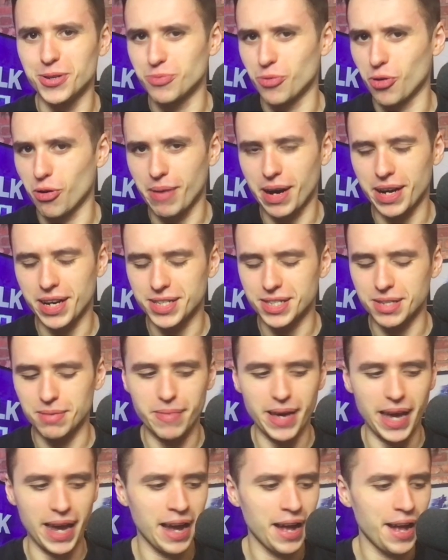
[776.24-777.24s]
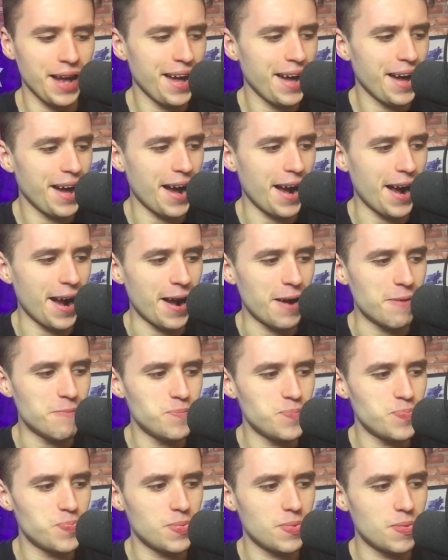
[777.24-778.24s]
more about this than me,
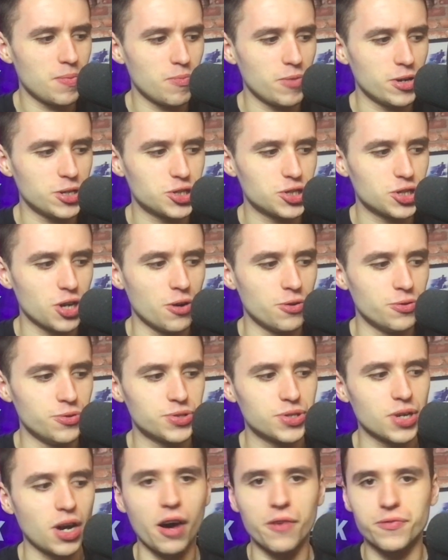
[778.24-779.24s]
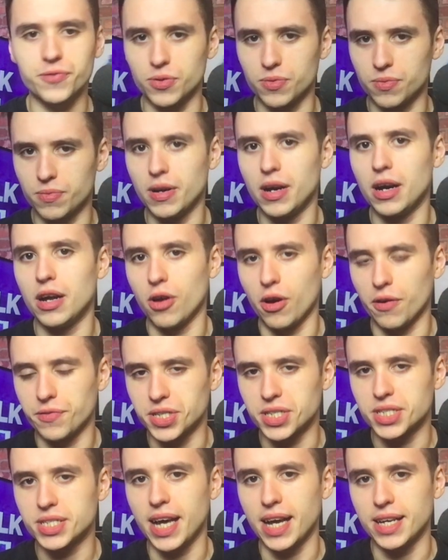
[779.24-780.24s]
which shows after a lot of
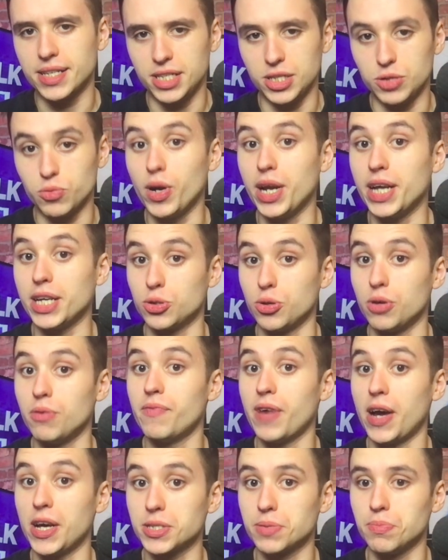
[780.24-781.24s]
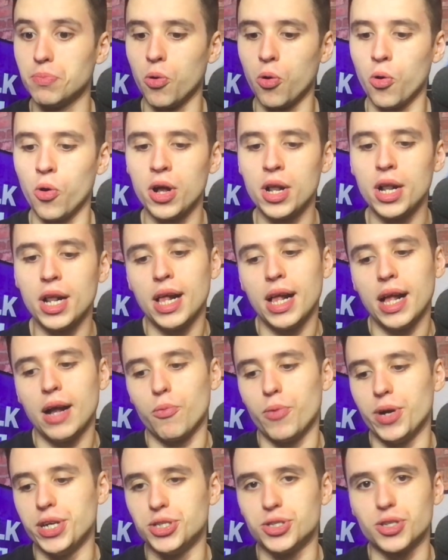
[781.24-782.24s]
success, he's willing to invest more,
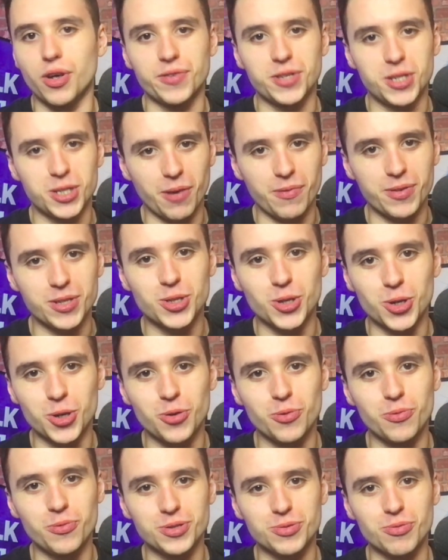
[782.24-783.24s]
which is obviously something Tuchel was